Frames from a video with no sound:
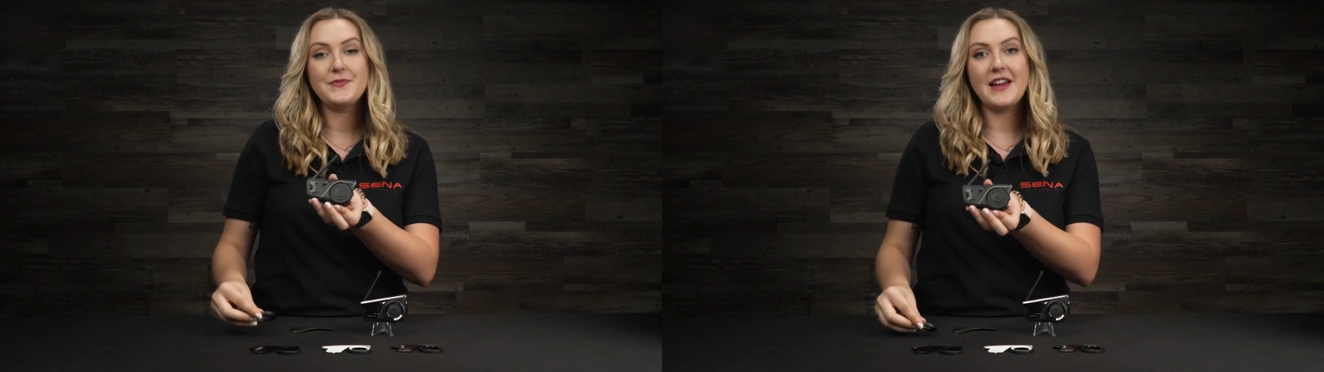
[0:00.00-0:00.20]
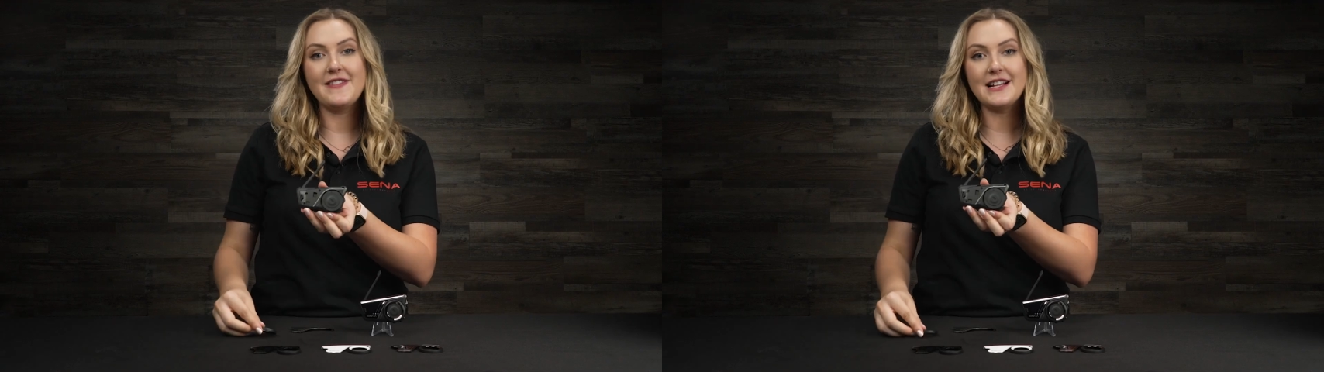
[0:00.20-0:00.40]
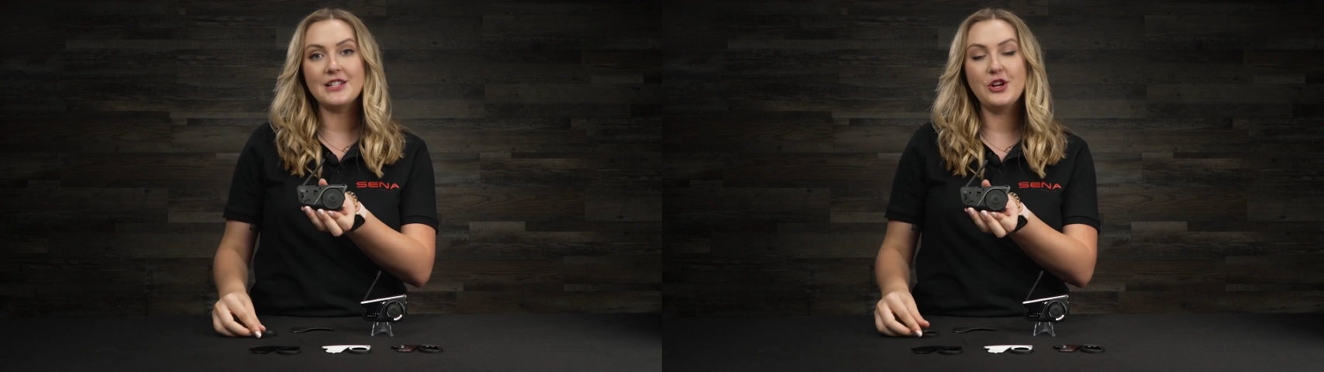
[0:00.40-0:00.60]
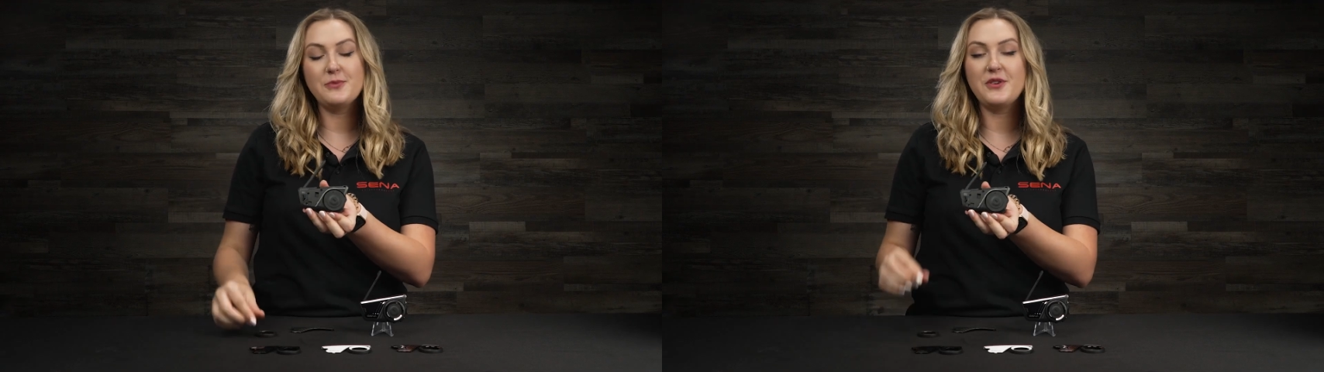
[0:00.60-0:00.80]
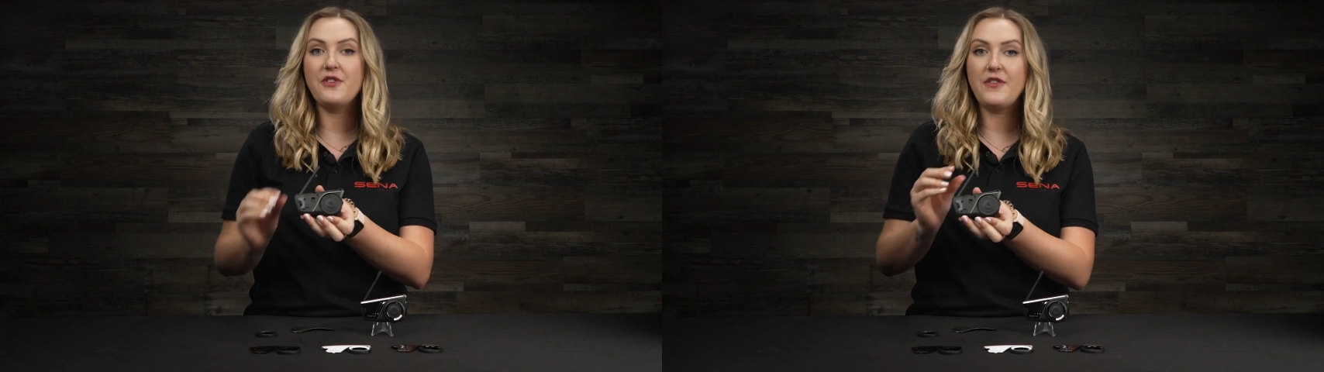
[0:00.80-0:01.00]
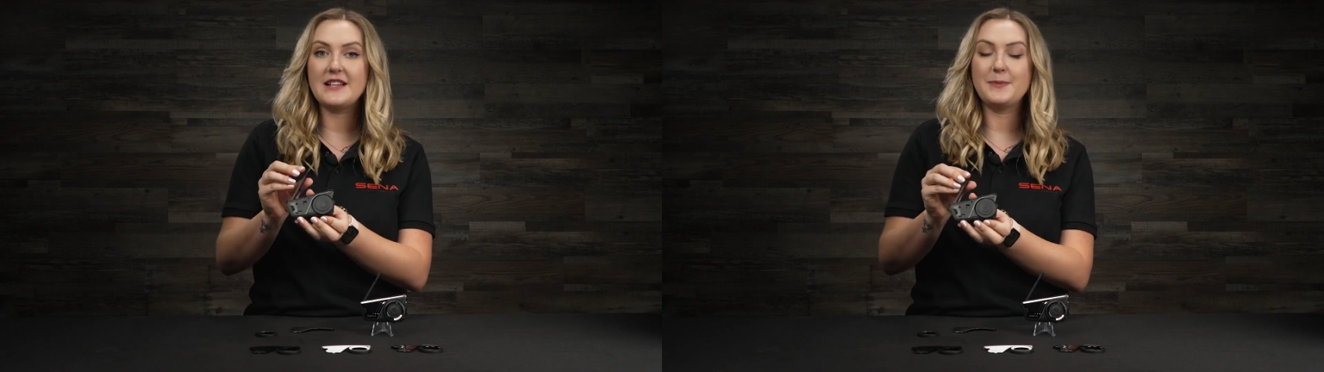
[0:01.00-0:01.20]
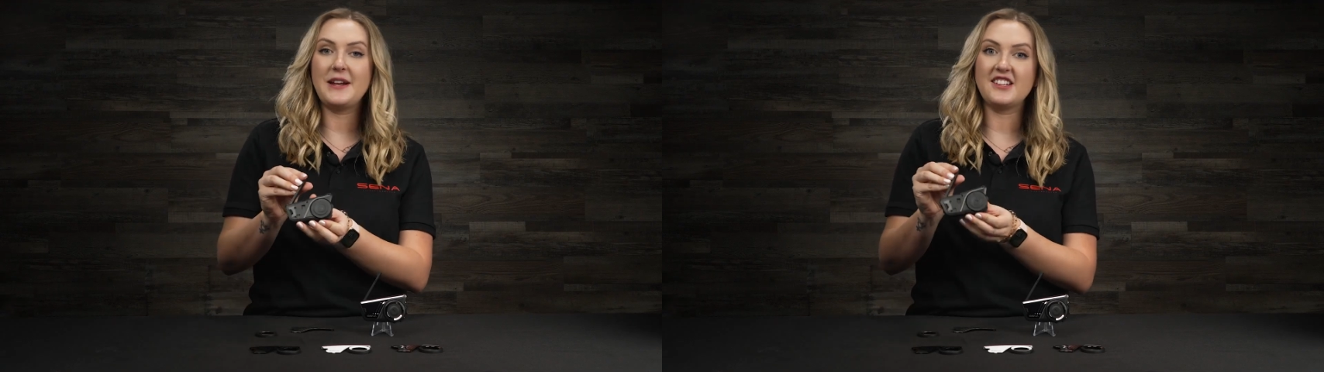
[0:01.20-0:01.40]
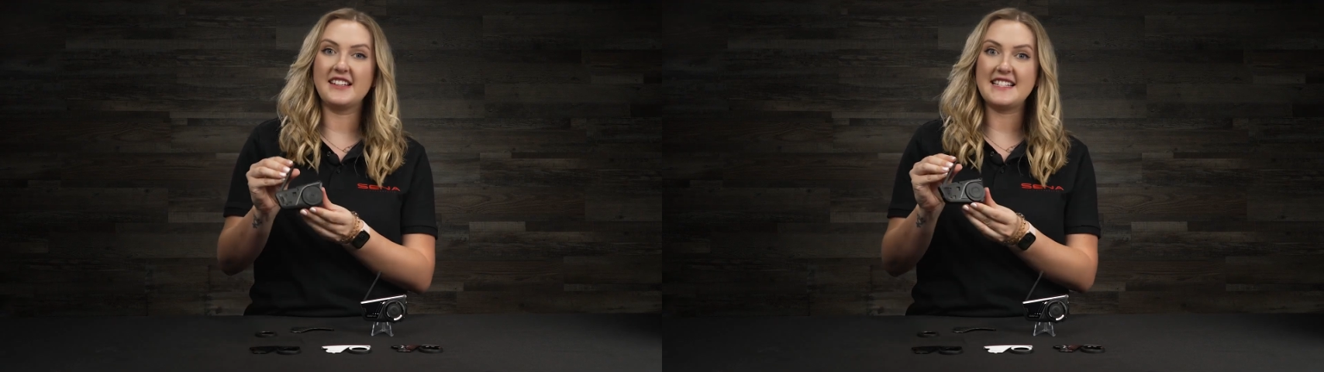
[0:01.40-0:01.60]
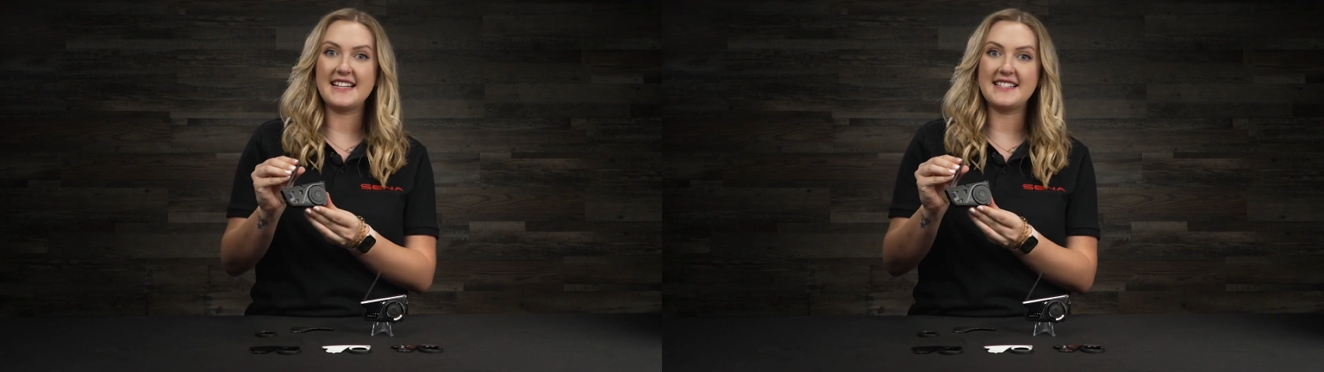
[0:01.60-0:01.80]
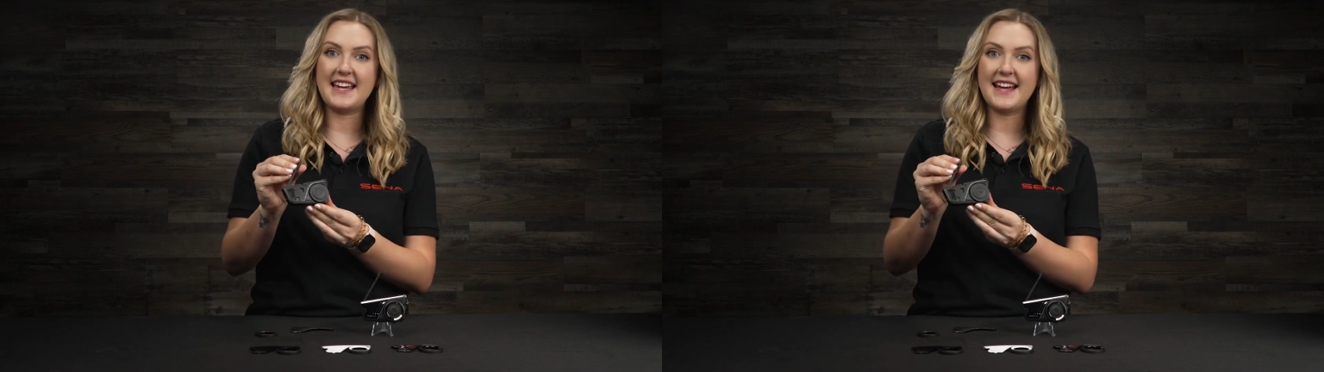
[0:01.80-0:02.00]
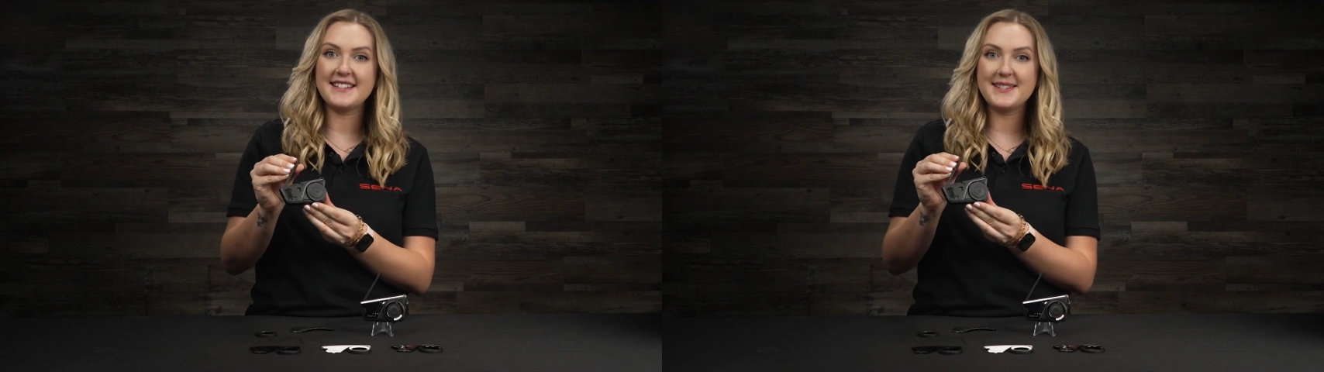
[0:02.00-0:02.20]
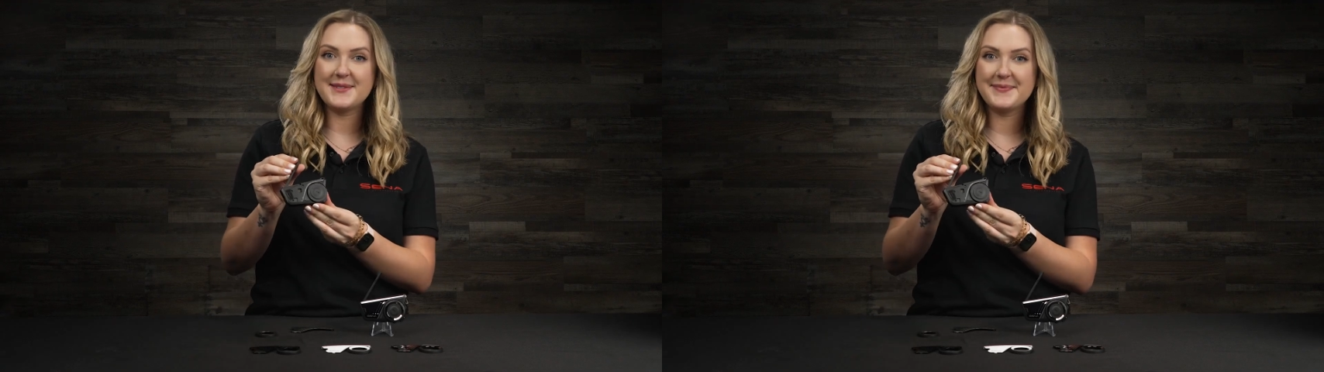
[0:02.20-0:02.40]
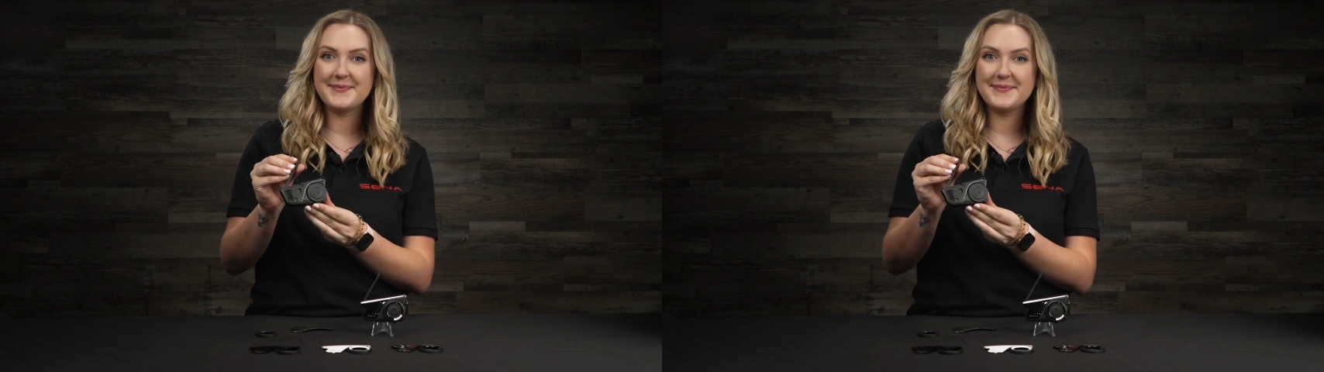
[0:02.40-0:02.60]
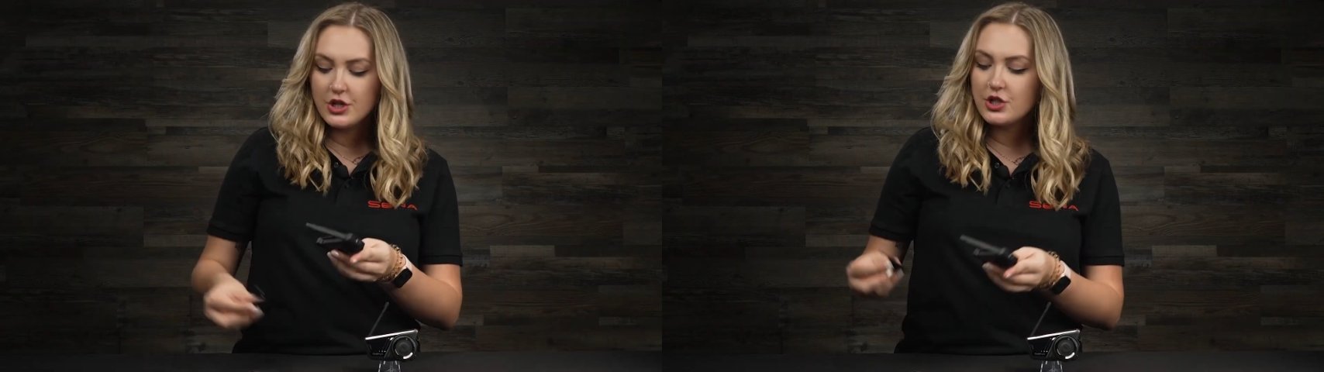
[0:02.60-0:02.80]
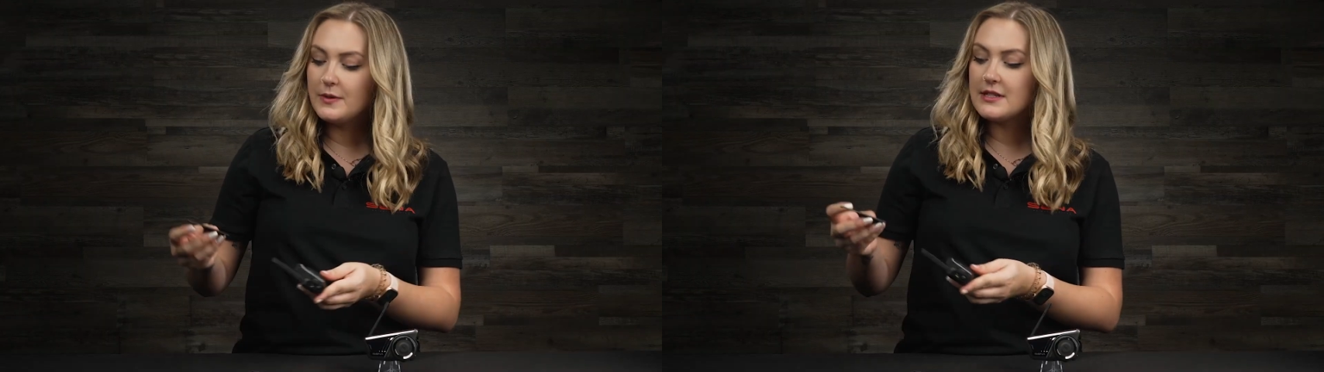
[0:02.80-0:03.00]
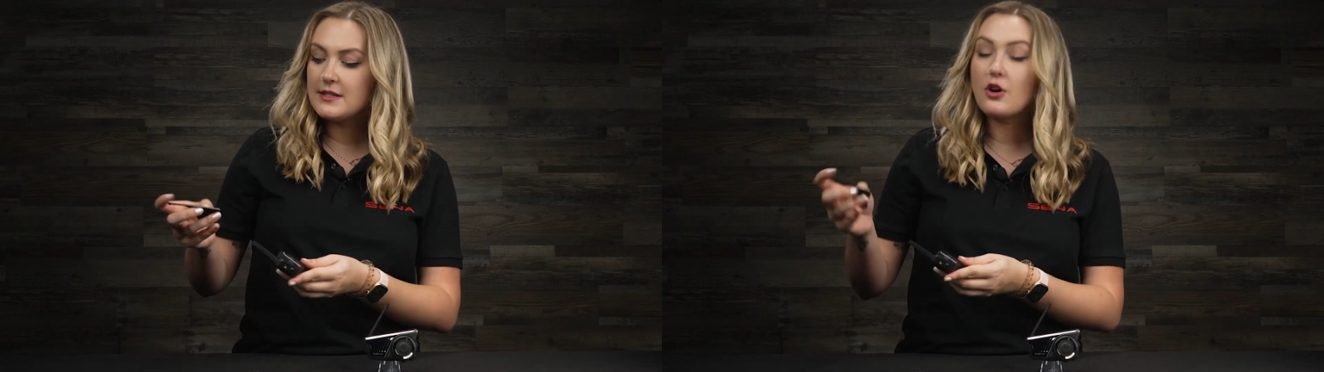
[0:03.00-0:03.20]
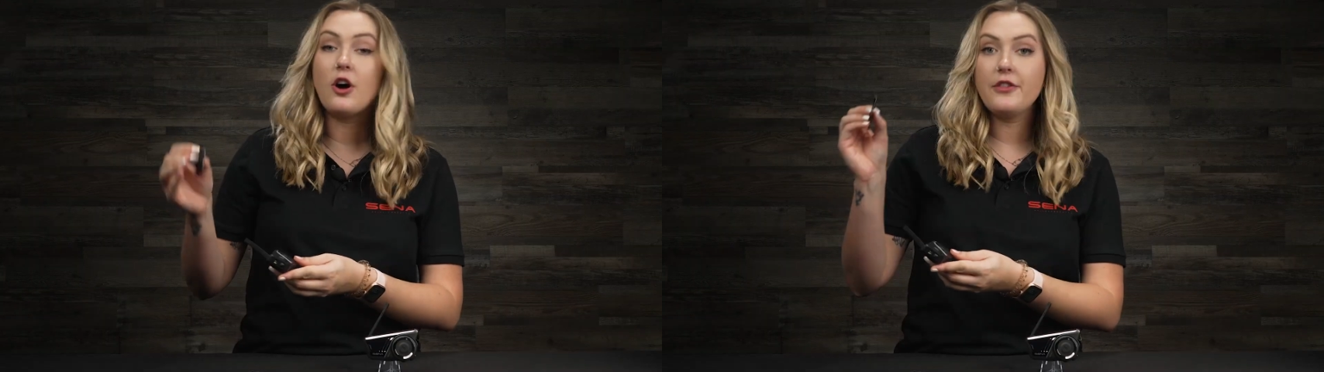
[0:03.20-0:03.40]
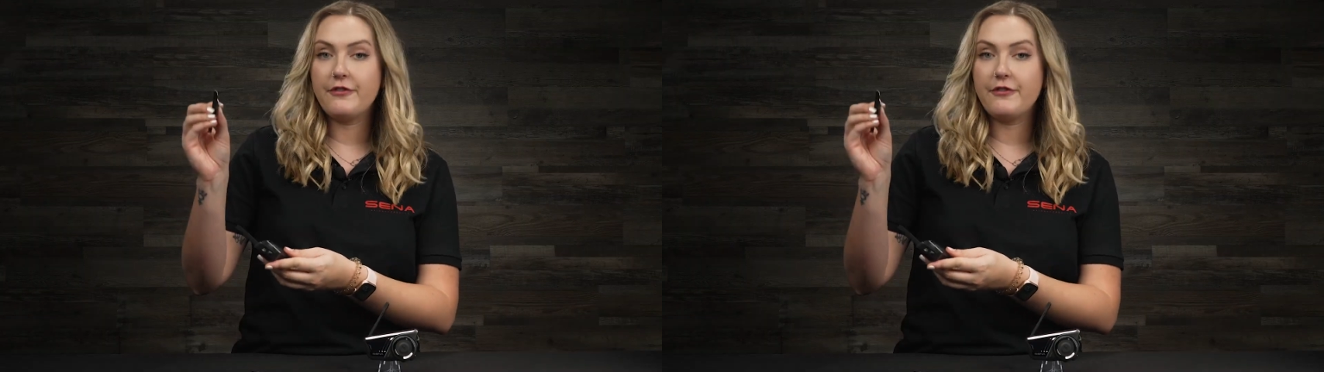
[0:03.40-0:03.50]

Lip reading: And that's how you remove the faceplates on the 60S. To install the